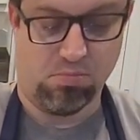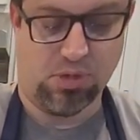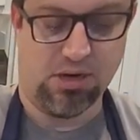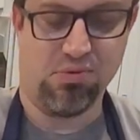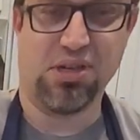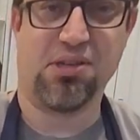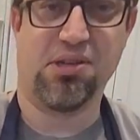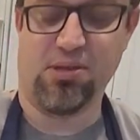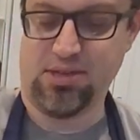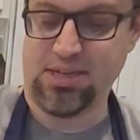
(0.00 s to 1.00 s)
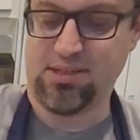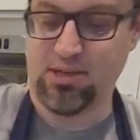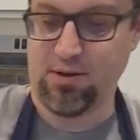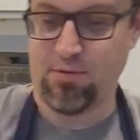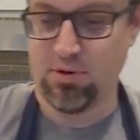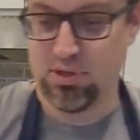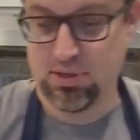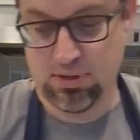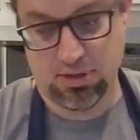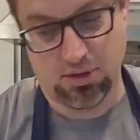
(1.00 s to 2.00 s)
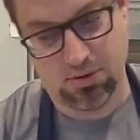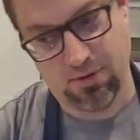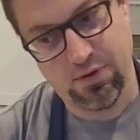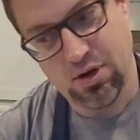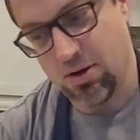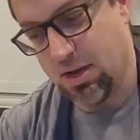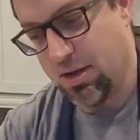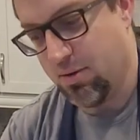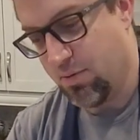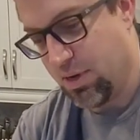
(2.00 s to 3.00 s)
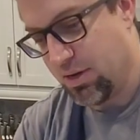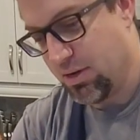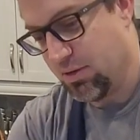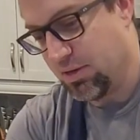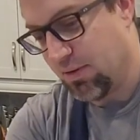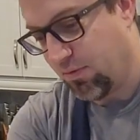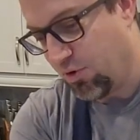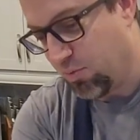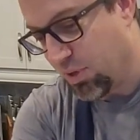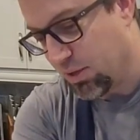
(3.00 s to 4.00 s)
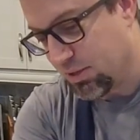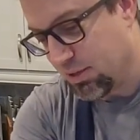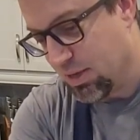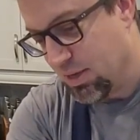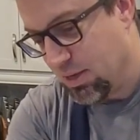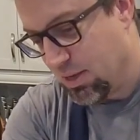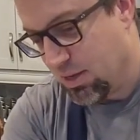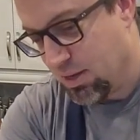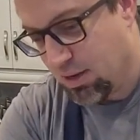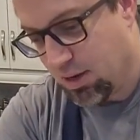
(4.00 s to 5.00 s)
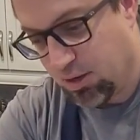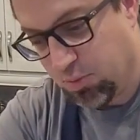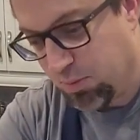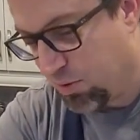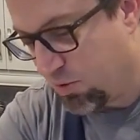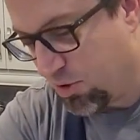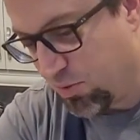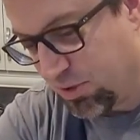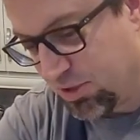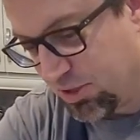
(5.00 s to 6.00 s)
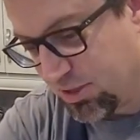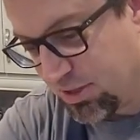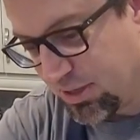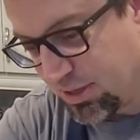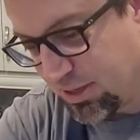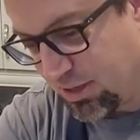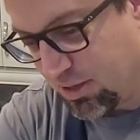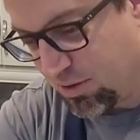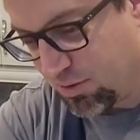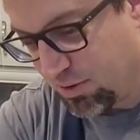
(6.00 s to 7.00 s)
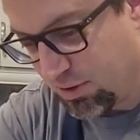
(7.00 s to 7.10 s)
I don't necessarily taste the difference, so I figured, hey, why not save a few bucks? Other people go with just, you know,